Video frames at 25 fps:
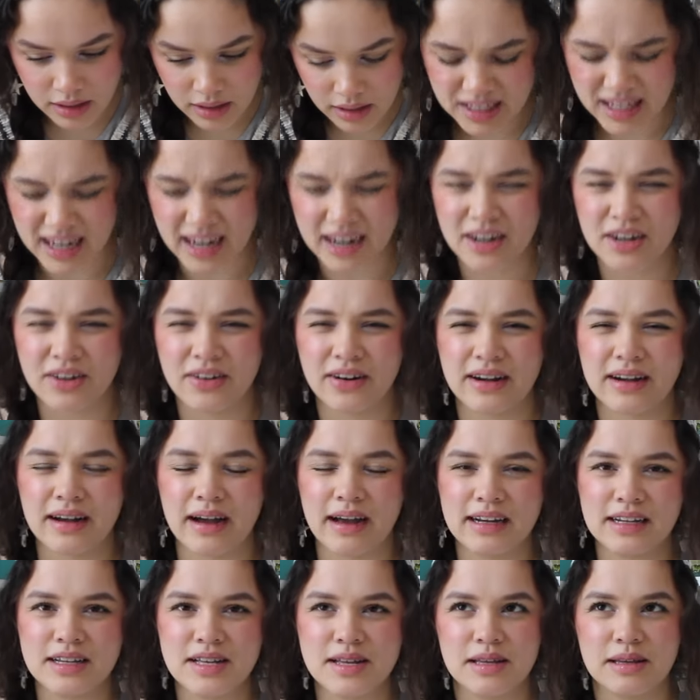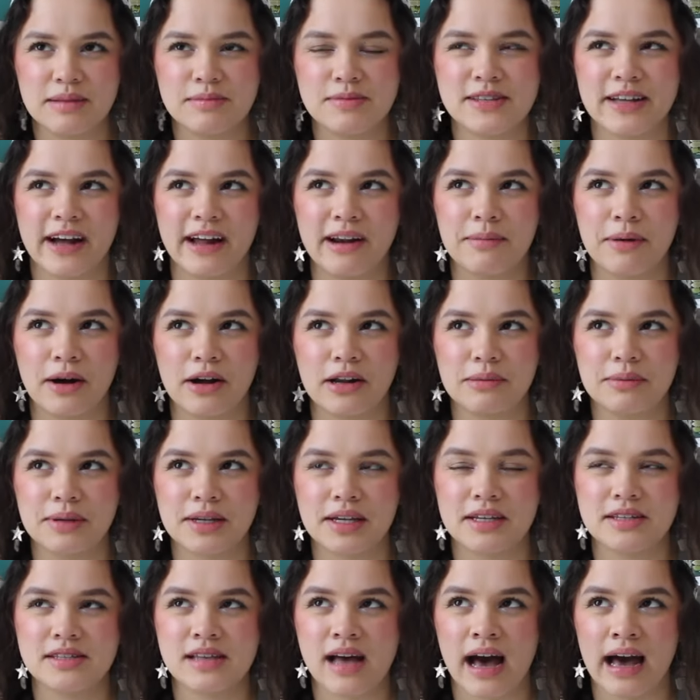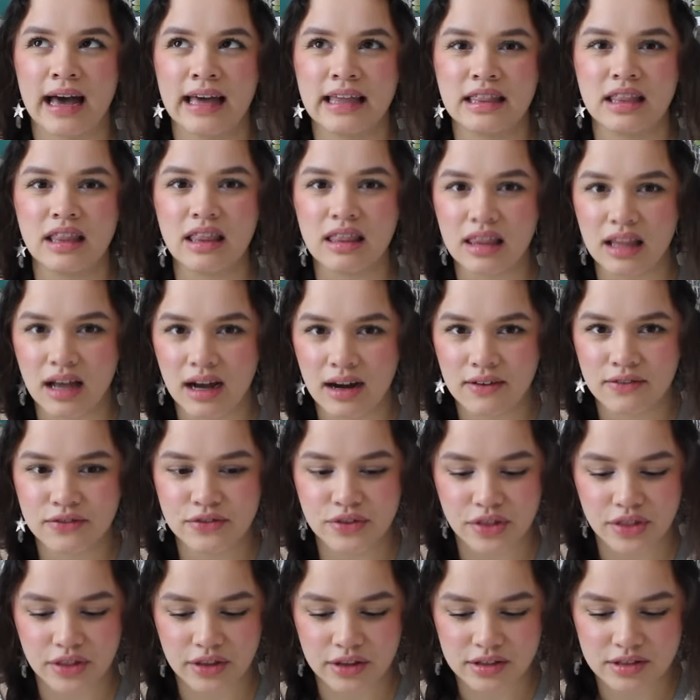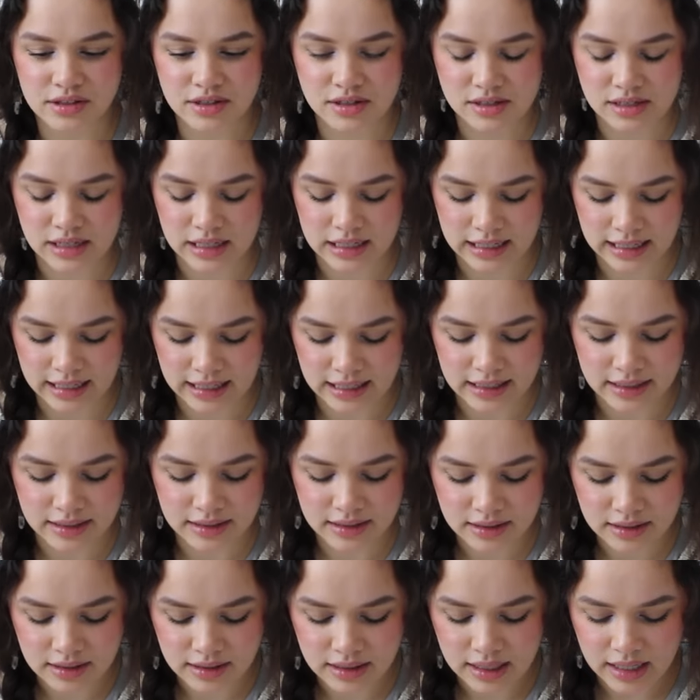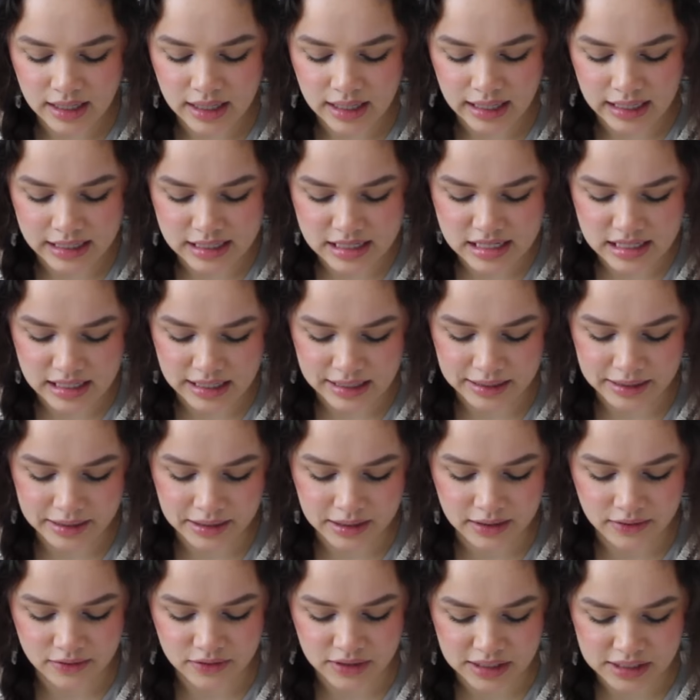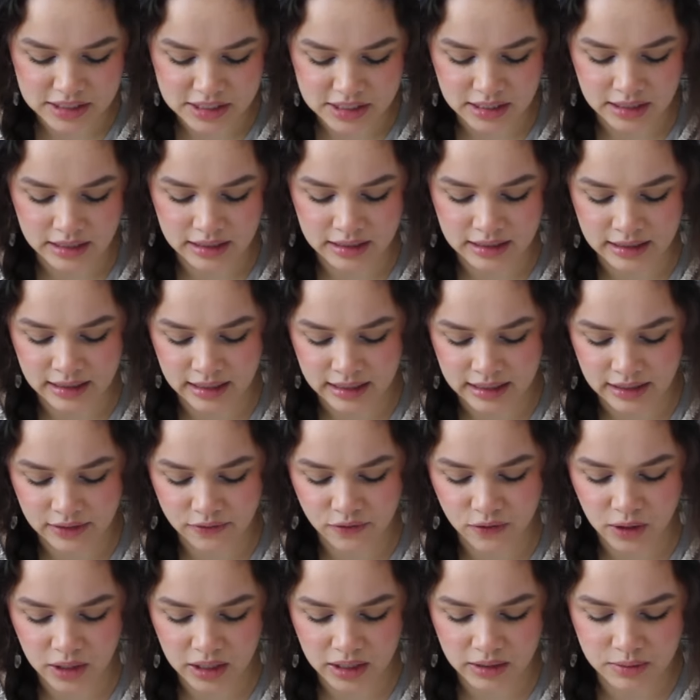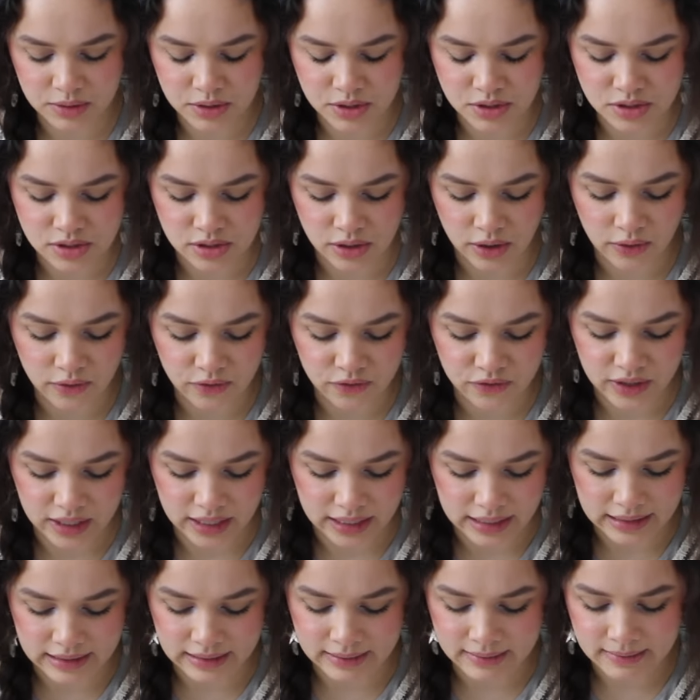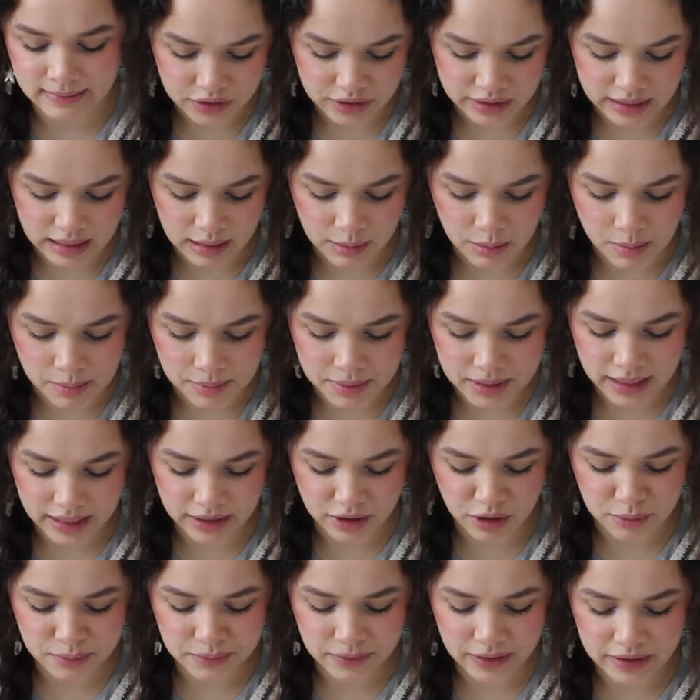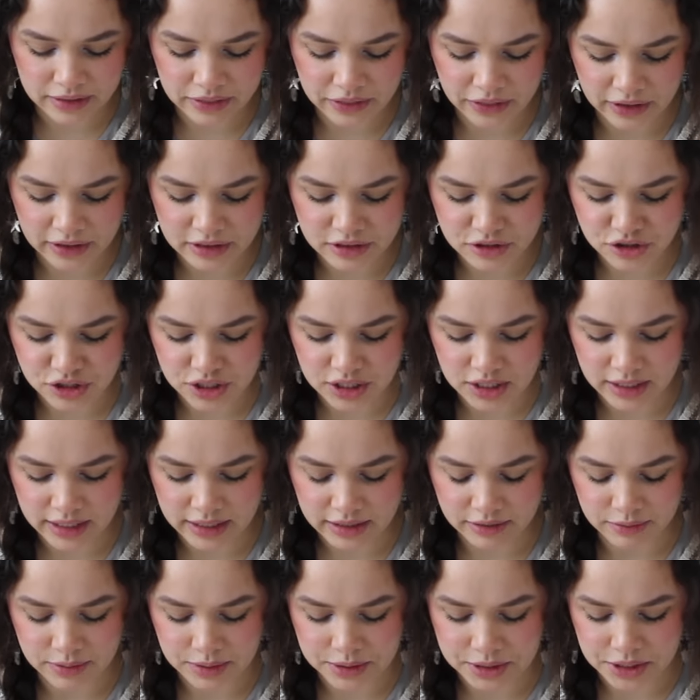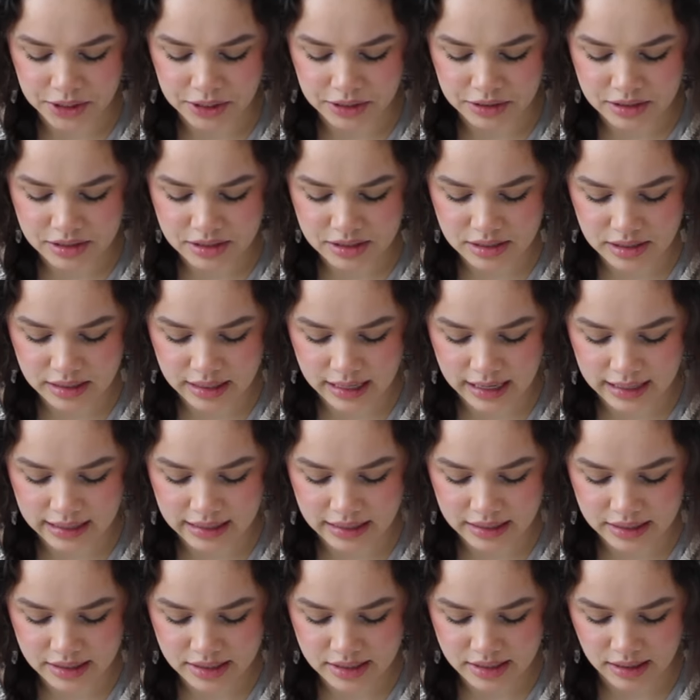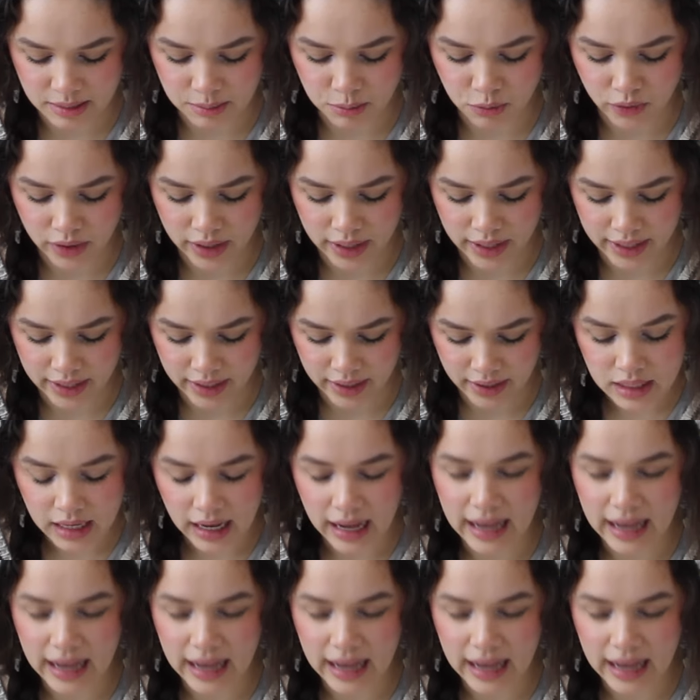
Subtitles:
And I don't know, I kind of am sad about it because I loved the city aesthetic of 1989. I feel like it was so fitting for the album, and I hope that she like returns to that in some way.